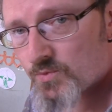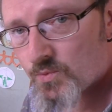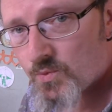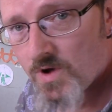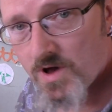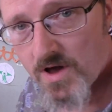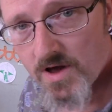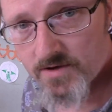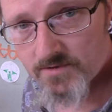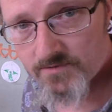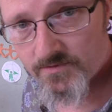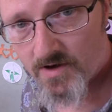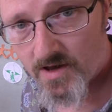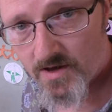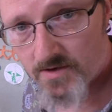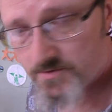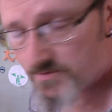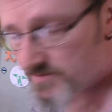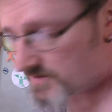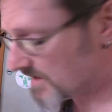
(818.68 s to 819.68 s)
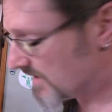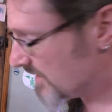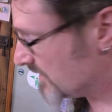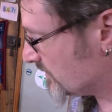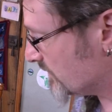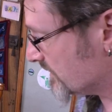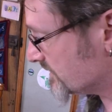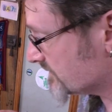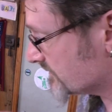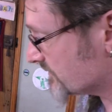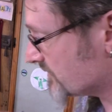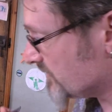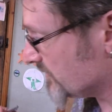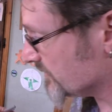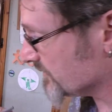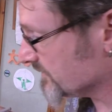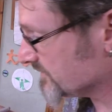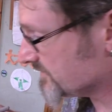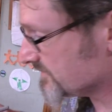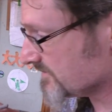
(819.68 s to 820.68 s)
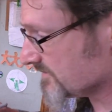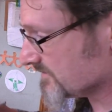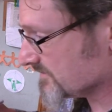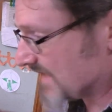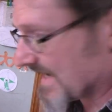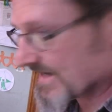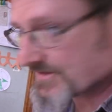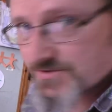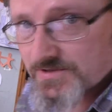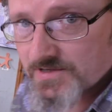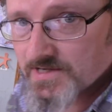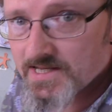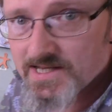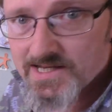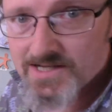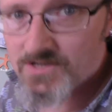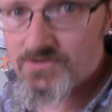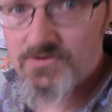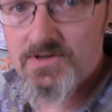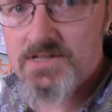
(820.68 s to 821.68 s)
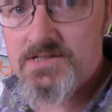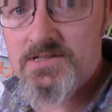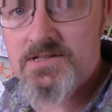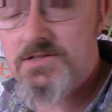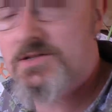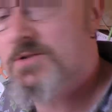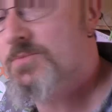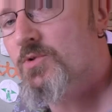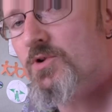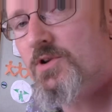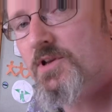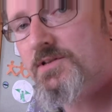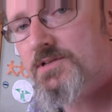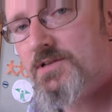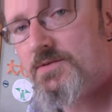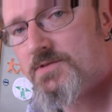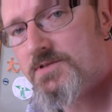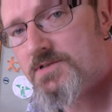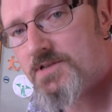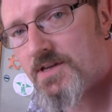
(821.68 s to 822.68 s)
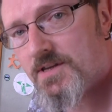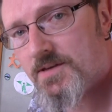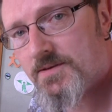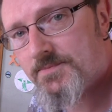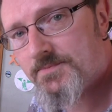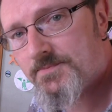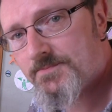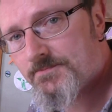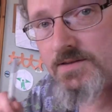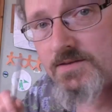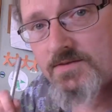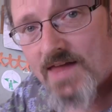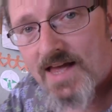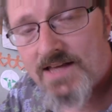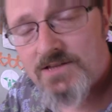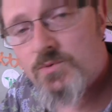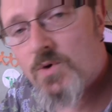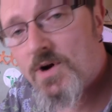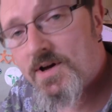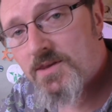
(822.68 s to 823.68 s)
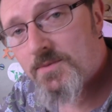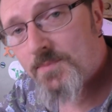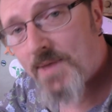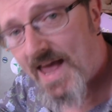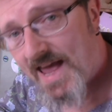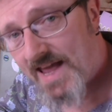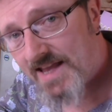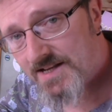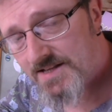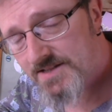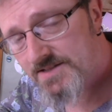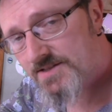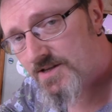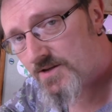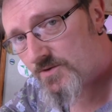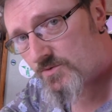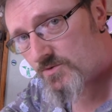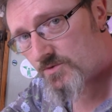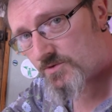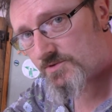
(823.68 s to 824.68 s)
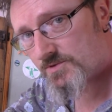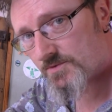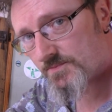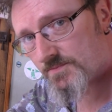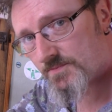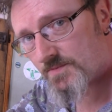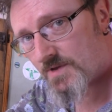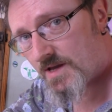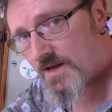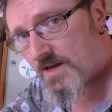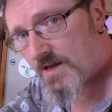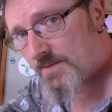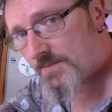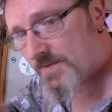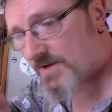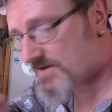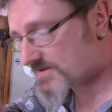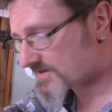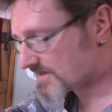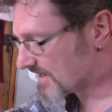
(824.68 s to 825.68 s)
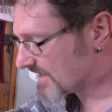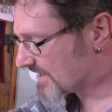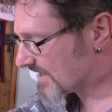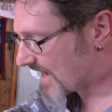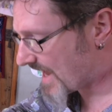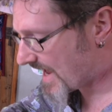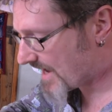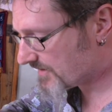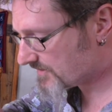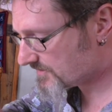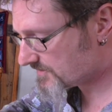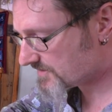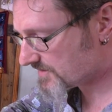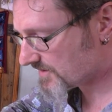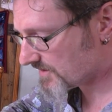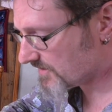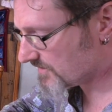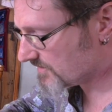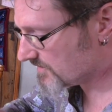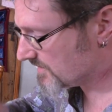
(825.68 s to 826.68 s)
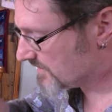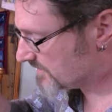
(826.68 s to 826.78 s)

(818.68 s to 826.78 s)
workflow, which of course naturally increases your productivity. That's why the pen is so awesome, because it allows you